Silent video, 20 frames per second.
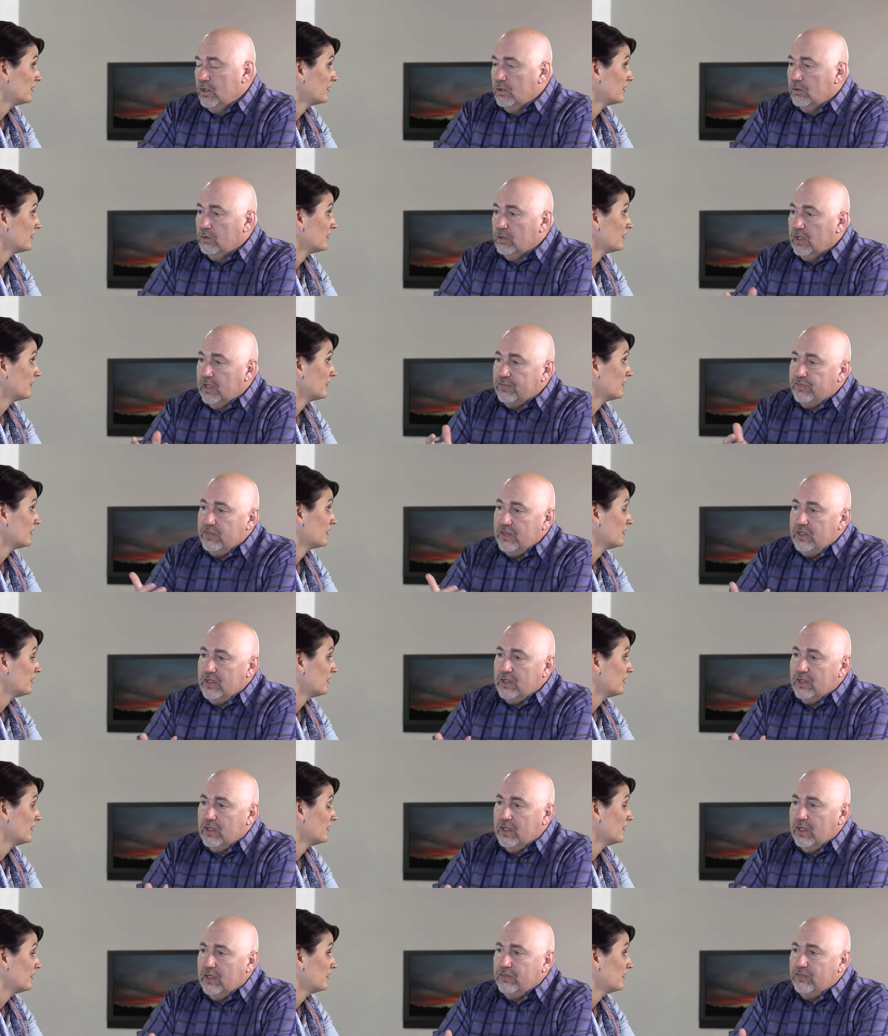Speaker 1: Well, I think
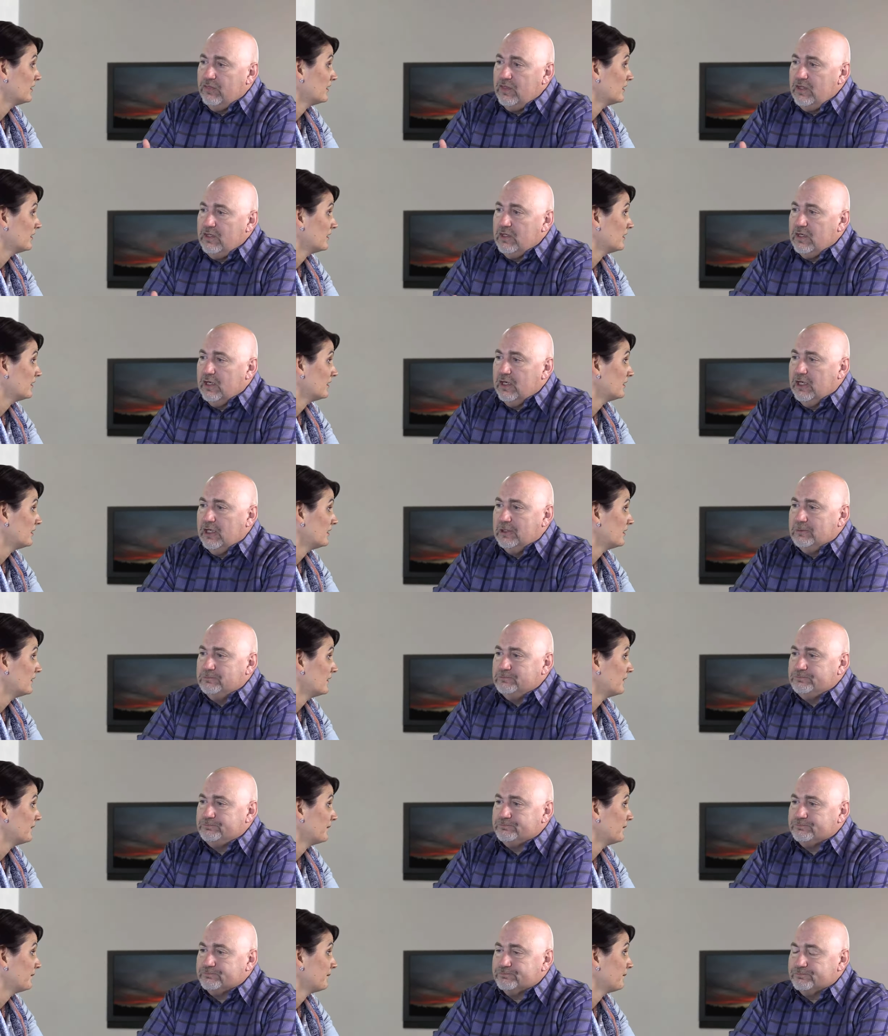I think
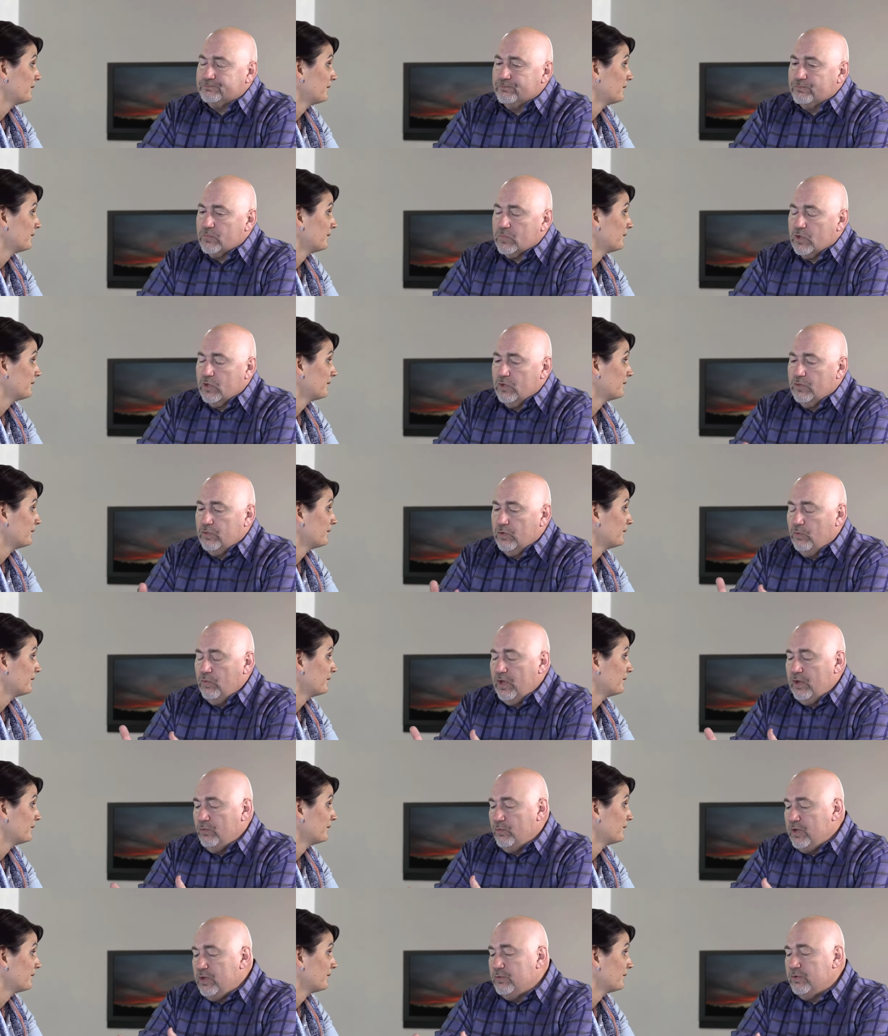um, the way
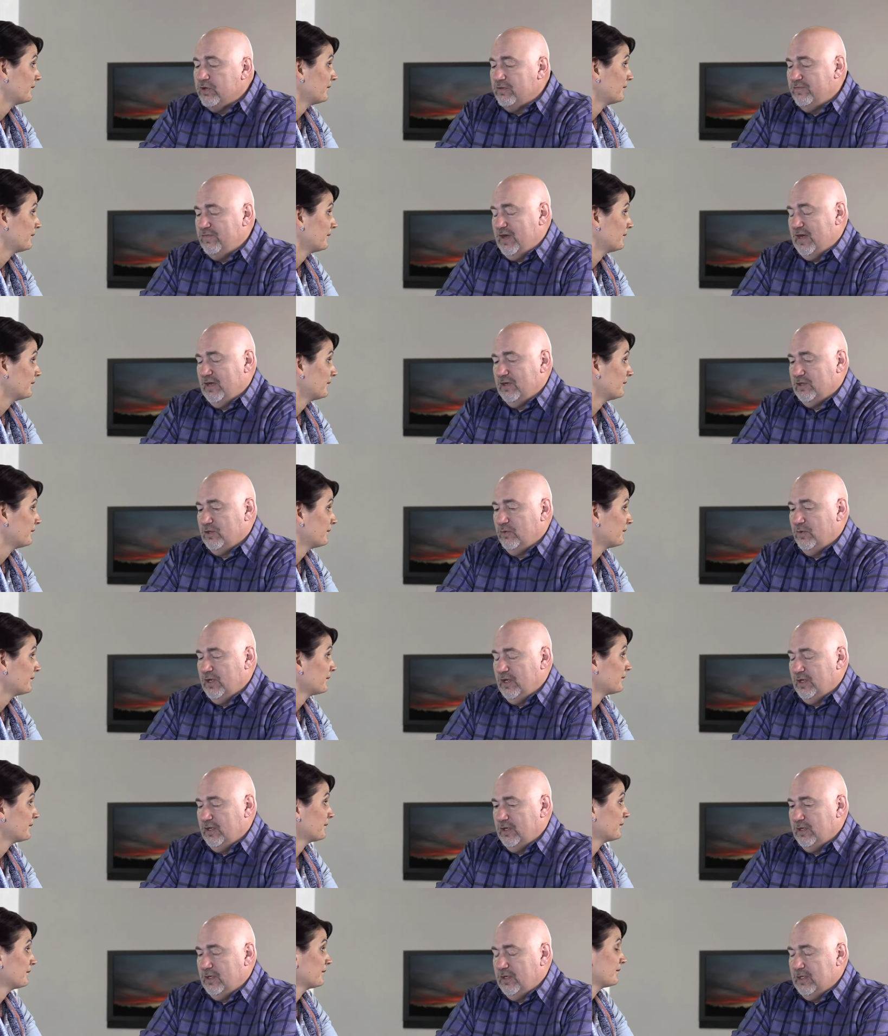we would evaluate
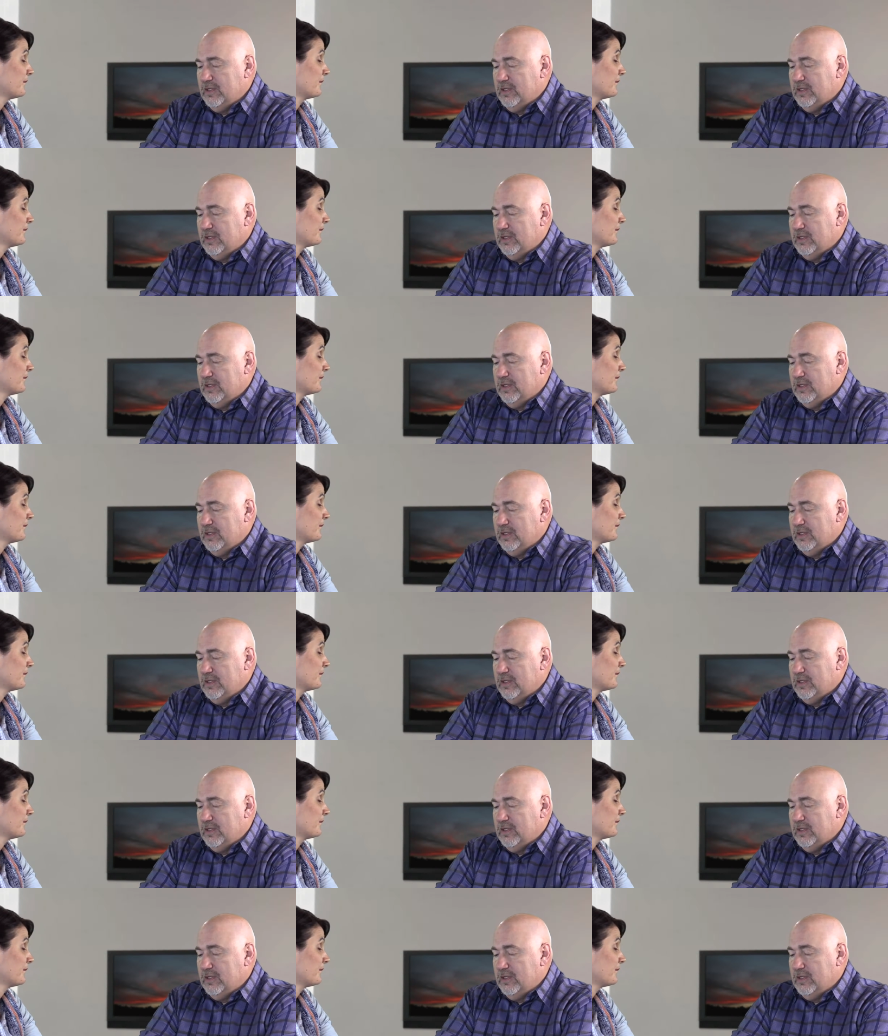it